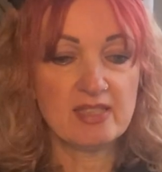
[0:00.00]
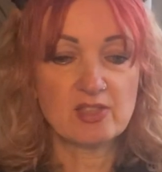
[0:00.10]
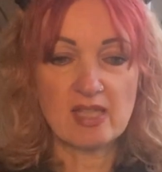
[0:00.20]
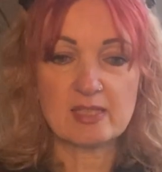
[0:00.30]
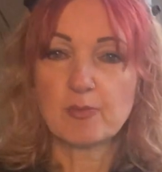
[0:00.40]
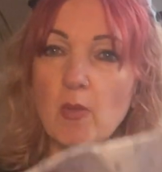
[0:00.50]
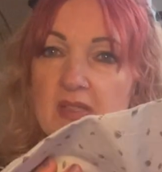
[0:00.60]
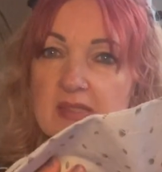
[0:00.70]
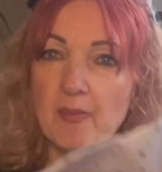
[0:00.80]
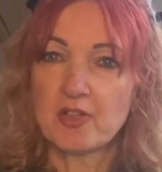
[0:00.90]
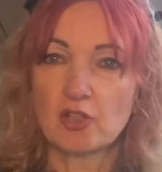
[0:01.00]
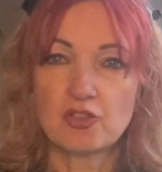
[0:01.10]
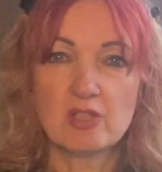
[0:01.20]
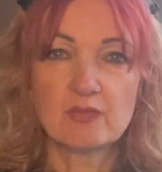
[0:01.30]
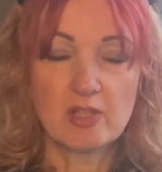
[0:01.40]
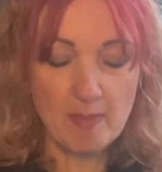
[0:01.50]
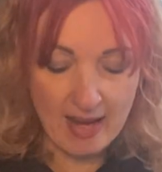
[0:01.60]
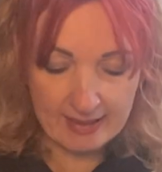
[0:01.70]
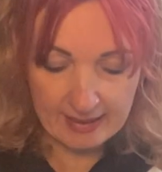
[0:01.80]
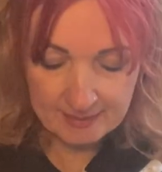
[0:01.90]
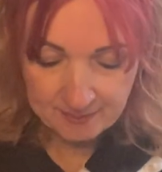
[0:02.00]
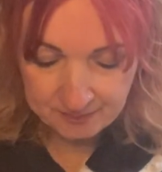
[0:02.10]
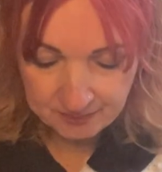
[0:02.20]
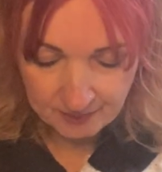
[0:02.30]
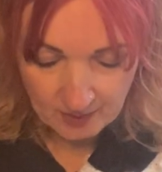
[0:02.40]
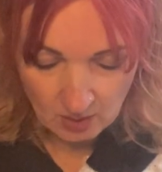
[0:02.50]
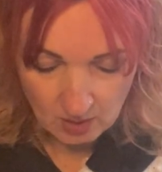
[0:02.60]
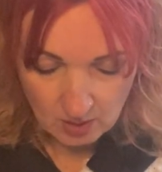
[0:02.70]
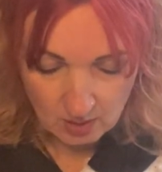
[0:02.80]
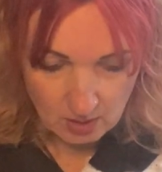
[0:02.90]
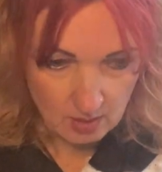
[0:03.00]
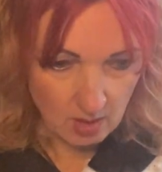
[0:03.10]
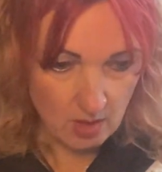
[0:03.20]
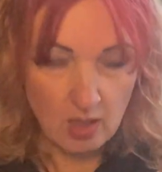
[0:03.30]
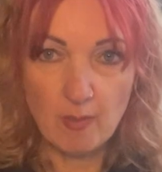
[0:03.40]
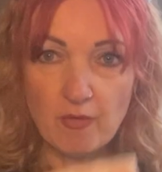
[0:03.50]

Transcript: so that's probably something I'll use for the backing. I've